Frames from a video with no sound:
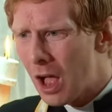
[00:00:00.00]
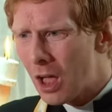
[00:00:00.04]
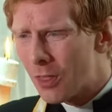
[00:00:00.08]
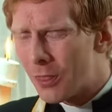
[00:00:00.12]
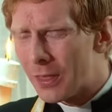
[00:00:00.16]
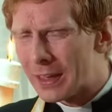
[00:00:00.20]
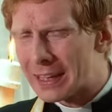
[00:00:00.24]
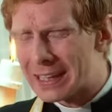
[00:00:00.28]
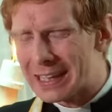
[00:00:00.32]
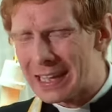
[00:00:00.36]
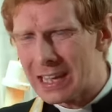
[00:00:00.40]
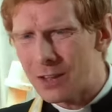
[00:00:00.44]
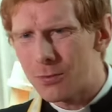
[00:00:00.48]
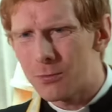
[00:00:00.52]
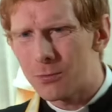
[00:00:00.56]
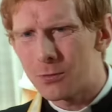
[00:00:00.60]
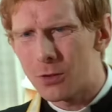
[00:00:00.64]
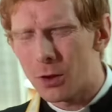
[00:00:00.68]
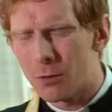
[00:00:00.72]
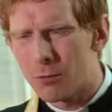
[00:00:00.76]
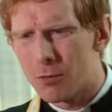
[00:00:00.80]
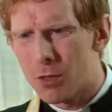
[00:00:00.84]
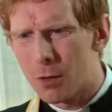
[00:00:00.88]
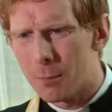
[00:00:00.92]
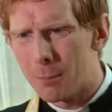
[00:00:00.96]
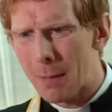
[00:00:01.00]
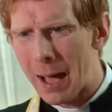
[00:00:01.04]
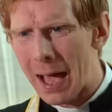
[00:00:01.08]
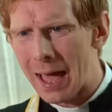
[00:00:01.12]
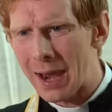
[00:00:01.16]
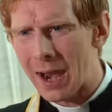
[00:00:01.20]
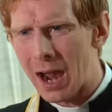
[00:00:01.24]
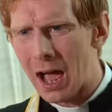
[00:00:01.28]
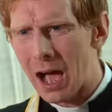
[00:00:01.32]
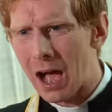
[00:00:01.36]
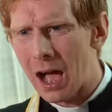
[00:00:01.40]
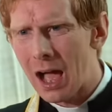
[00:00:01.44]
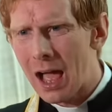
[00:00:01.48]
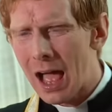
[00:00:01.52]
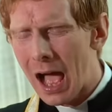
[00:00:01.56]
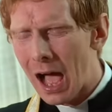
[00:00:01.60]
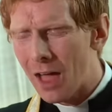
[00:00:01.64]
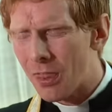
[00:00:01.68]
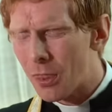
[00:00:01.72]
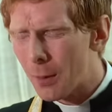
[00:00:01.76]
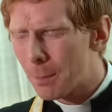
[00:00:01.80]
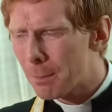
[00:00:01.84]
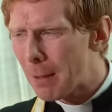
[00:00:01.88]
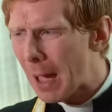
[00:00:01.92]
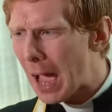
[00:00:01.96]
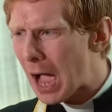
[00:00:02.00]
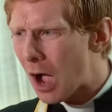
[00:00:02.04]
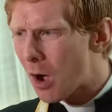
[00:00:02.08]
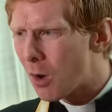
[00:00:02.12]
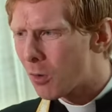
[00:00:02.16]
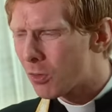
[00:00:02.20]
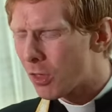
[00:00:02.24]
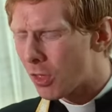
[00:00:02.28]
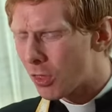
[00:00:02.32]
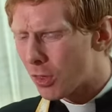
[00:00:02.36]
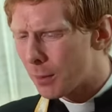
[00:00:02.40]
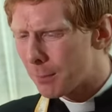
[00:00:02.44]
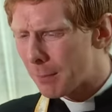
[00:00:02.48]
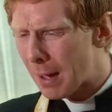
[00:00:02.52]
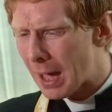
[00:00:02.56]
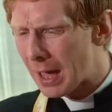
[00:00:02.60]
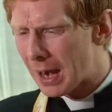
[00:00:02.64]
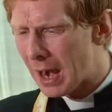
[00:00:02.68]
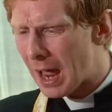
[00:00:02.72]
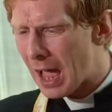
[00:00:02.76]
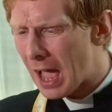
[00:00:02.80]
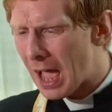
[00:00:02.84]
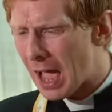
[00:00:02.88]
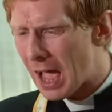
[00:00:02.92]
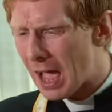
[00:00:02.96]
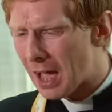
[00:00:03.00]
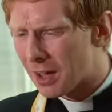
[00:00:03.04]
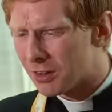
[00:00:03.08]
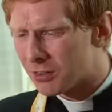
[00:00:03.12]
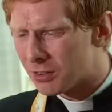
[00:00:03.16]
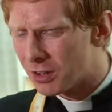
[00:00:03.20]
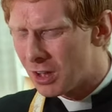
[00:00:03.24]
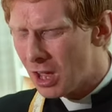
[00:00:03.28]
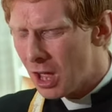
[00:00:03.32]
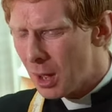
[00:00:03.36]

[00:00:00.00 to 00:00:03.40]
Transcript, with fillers: the gift of the manna and the power that the manna had.